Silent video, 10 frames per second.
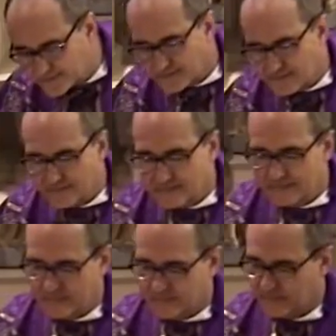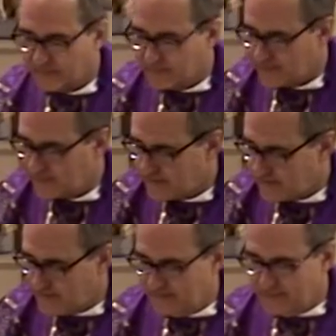
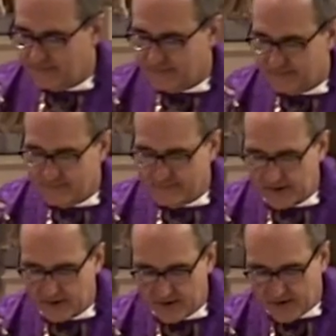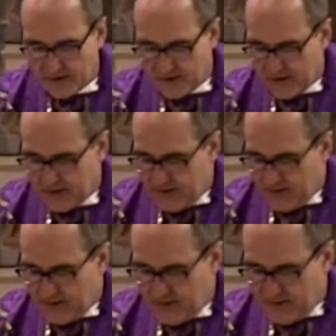
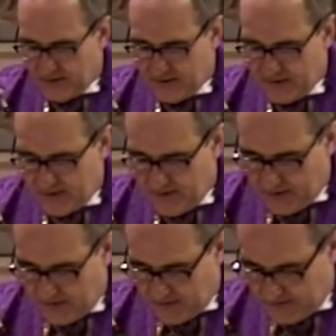(no one is talking)